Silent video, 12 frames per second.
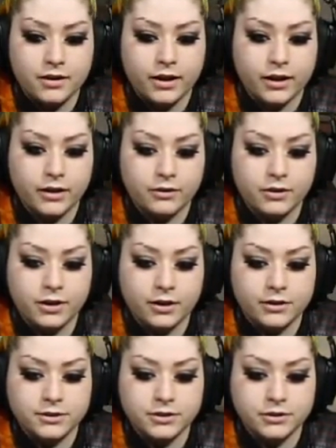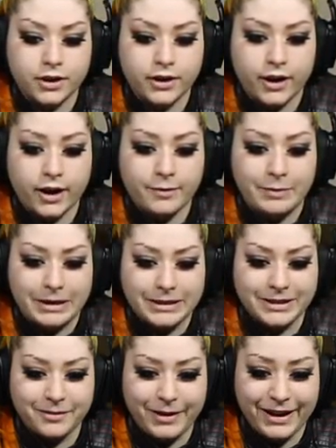Okay, you can also try to hide
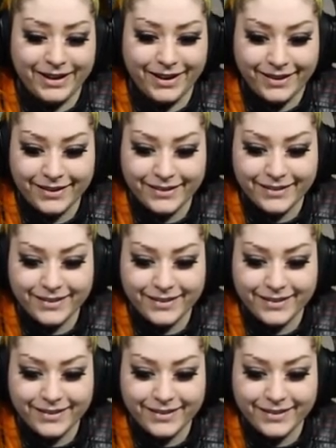behind the bed.